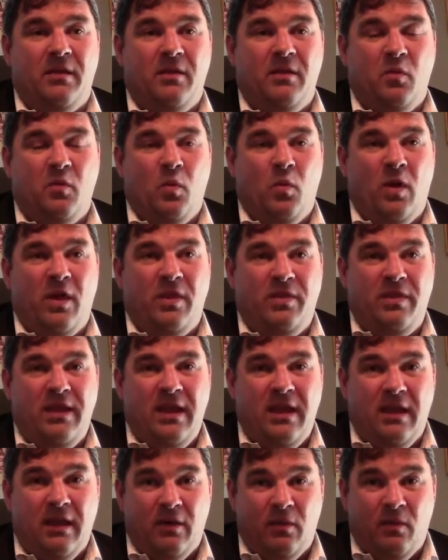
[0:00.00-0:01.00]
what
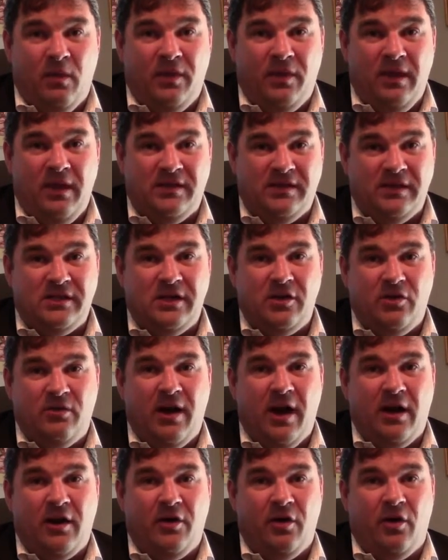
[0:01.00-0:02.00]
the assistant
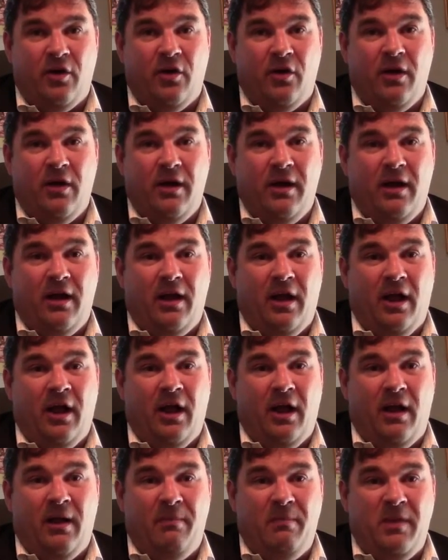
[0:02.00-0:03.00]
director
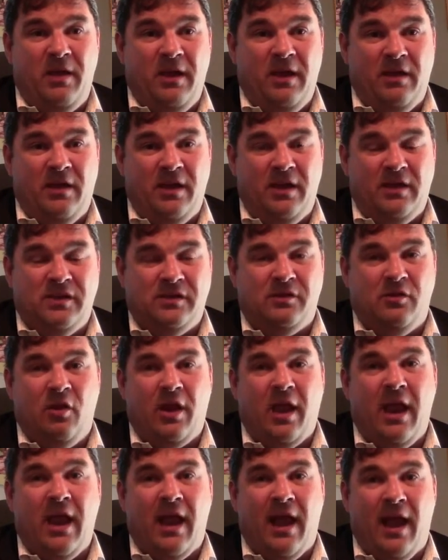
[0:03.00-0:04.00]
is
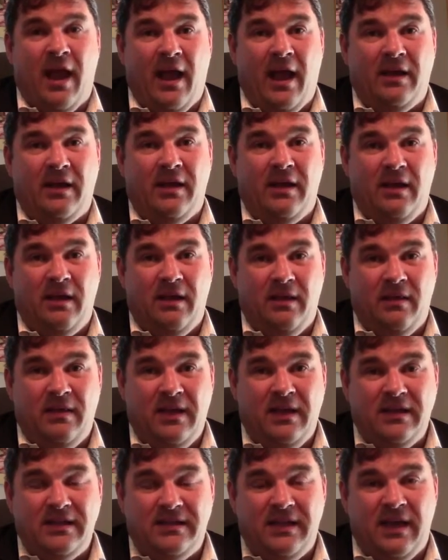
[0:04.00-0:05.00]
looking at
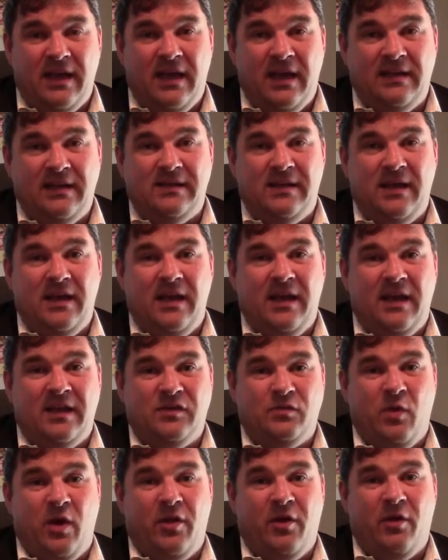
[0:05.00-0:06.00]
these days
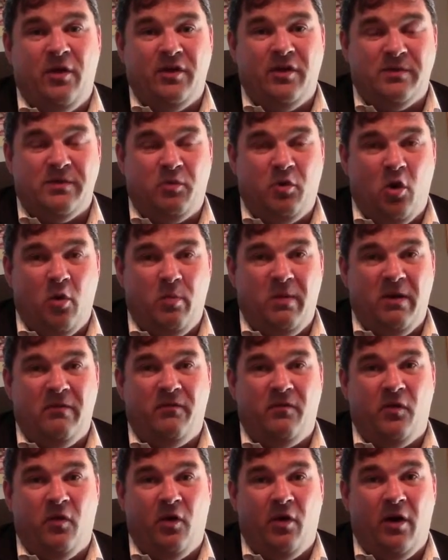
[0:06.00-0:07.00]
is whether it's appropriate
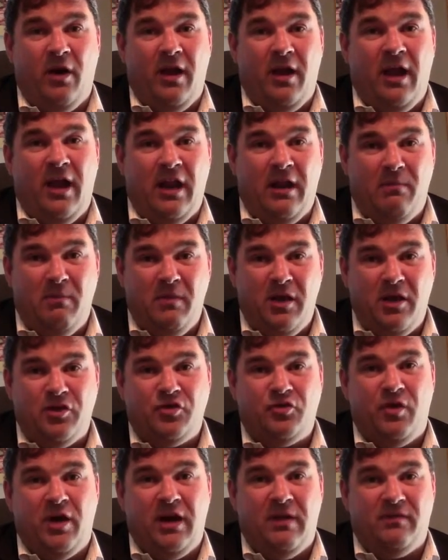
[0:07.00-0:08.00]
for an
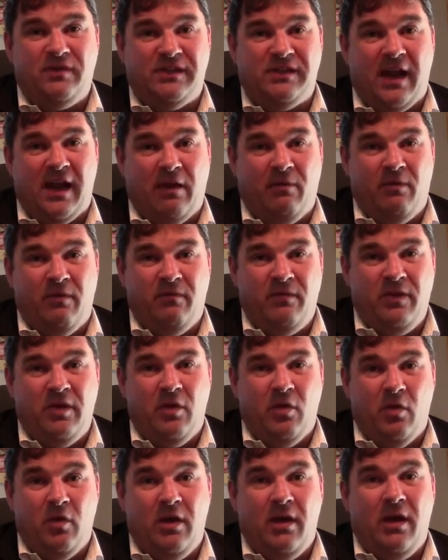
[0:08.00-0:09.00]
administrative second
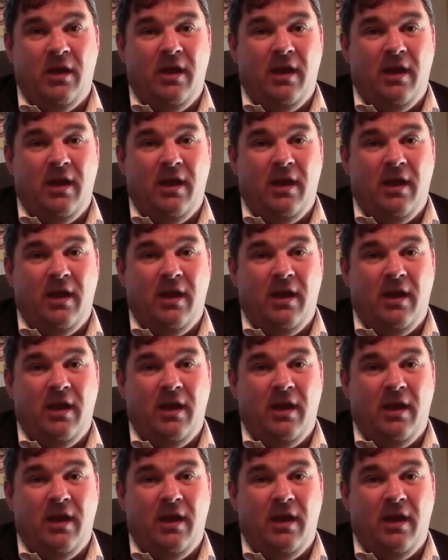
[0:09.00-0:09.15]
review.